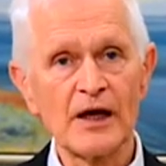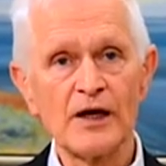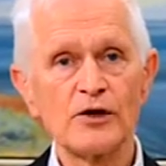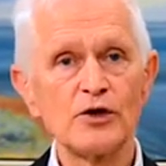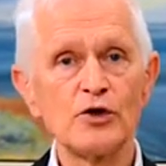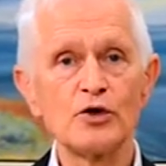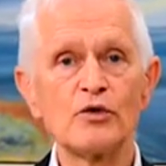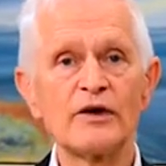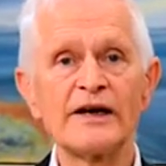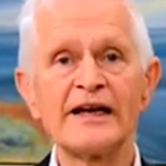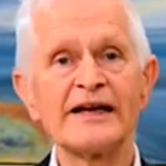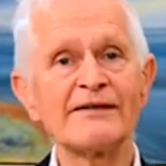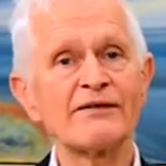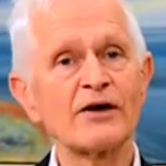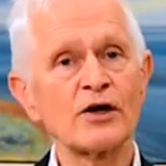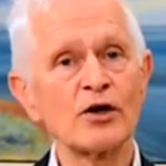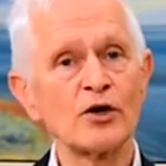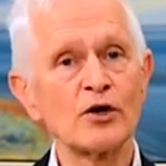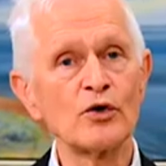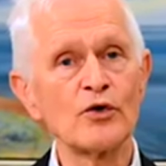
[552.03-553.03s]
You would never
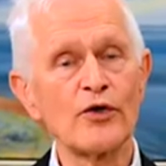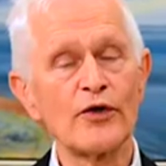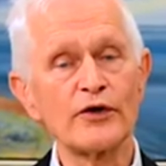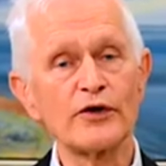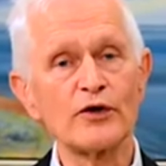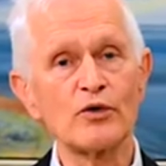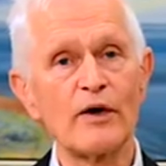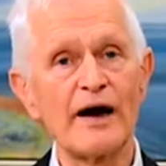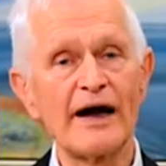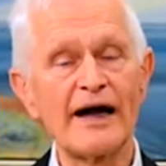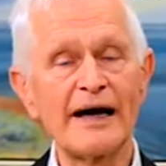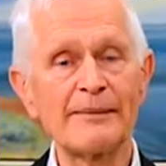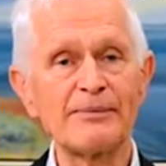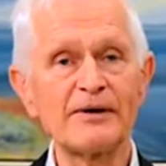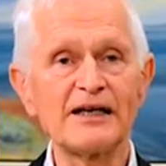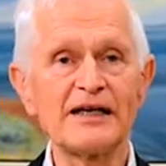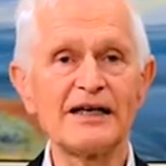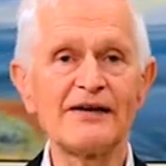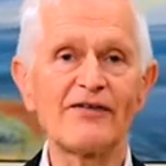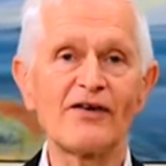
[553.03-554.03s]
know that you were
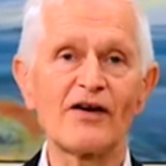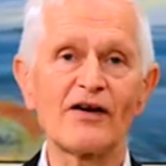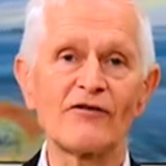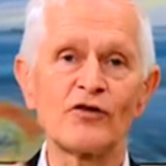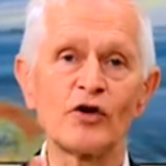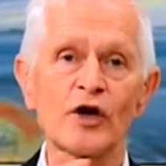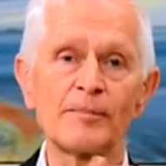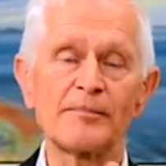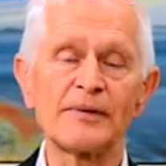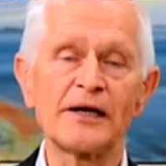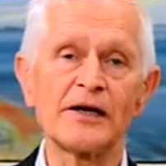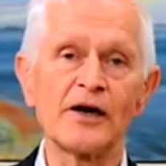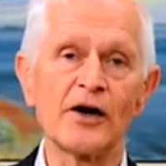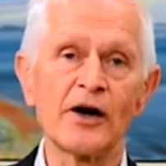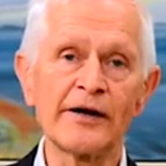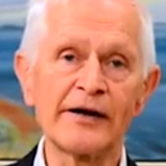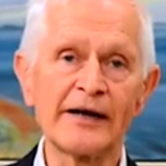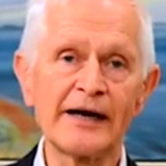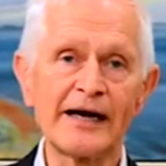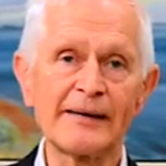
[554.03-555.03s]
happy if you have not been
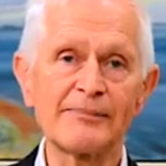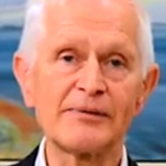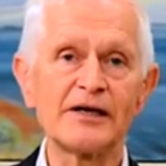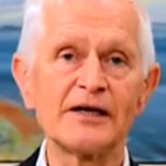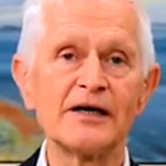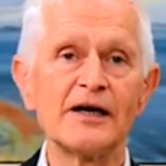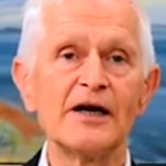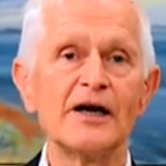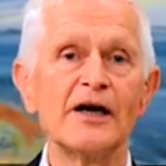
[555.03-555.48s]
unhappy.